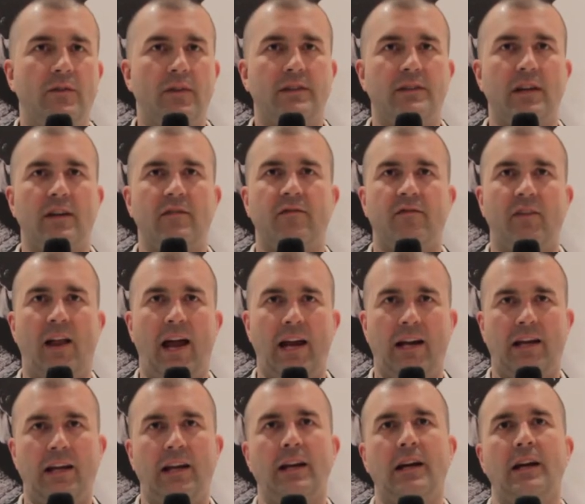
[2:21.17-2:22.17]
Things like
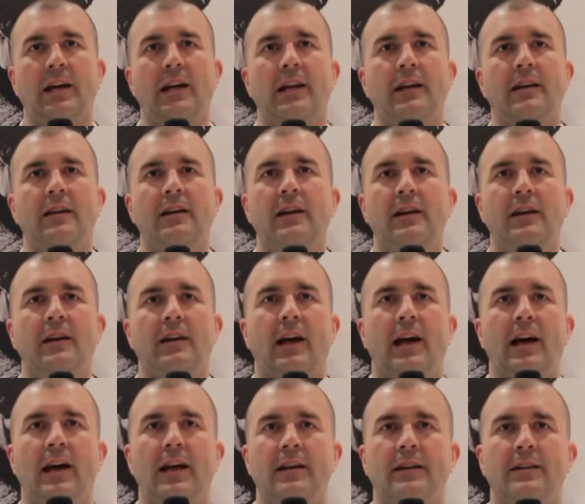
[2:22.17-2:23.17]
flanking
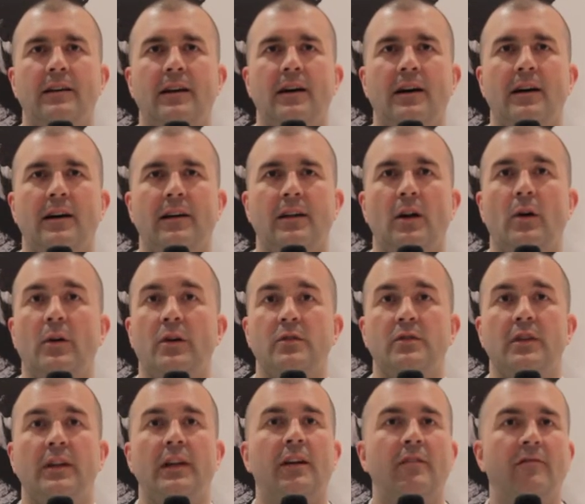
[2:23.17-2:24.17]
and
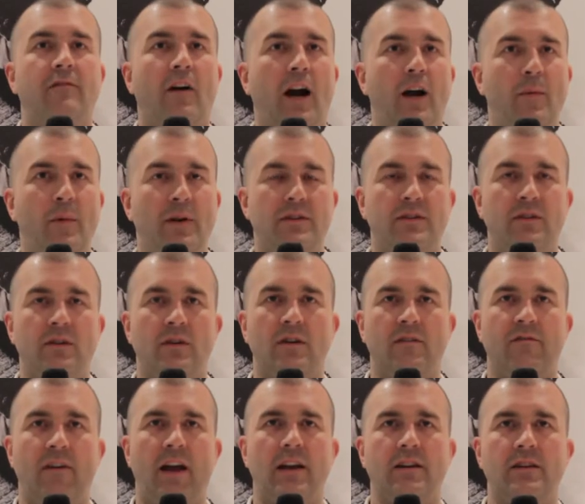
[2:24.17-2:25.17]
using the environment to your
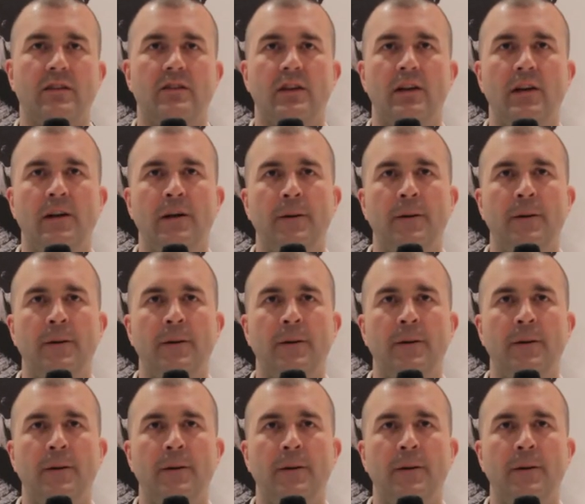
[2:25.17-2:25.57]
advantage.